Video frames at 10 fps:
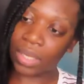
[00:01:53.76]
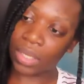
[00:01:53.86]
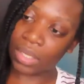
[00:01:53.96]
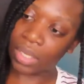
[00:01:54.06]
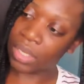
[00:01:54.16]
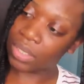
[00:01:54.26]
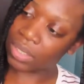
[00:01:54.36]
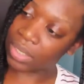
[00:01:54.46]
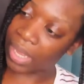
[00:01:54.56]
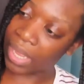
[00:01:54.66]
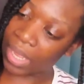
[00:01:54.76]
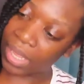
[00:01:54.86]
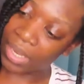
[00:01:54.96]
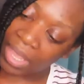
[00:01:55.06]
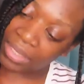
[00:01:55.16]
then the
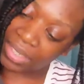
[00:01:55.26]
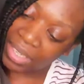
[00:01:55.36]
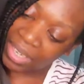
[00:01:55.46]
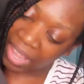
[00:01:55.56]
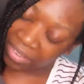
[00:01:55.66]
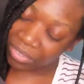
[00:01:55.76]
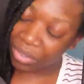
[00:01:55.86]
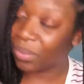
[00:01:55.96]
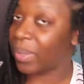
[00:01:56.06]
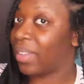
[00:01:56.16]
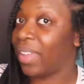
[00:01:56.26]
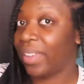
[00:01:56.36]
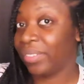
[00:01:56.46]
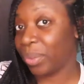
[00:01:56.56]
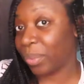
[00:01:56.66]
inside, and then after a while,
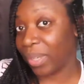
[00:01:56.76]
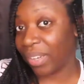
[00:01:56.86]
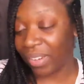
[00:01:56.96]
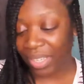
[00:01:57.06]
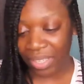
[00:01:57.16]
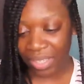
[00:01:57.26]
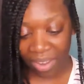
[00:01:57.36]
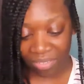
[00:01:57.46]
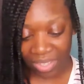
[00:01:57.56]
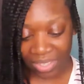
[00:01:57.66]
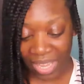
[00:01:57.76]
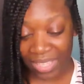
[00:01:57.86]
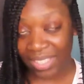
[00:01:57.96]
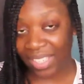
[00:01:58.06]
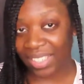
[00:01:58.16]
after wearing it, I realized
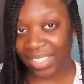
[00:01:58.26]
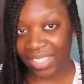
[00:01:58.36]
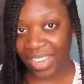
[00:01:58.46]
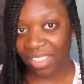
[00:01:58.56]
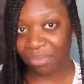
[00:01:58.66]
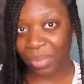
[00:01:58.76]
that it did have